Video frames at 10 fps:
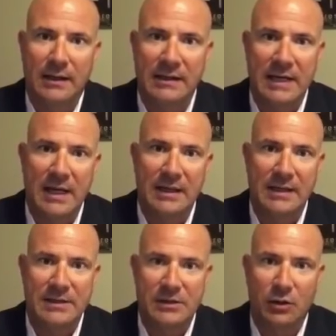India
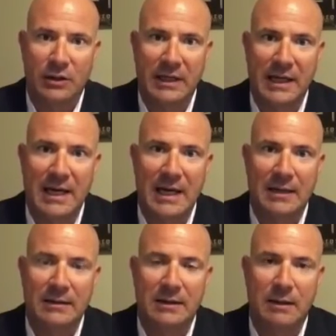is looking
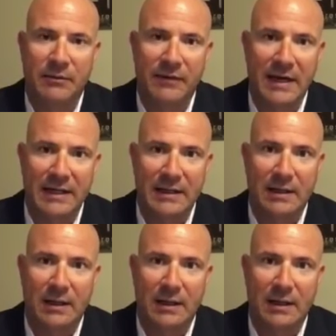at providing